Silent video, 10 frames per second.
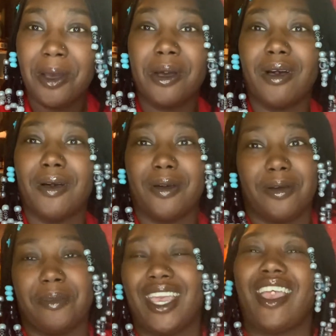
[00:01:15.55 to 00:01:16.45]

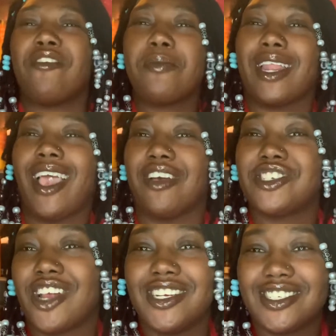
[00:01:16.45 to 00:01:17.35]
And everybody has
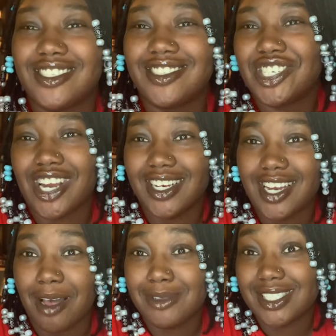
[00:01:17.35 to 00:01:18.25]
strange
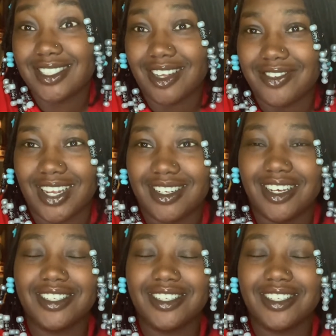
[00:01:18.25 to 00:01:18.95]
hobbies and stuff like that.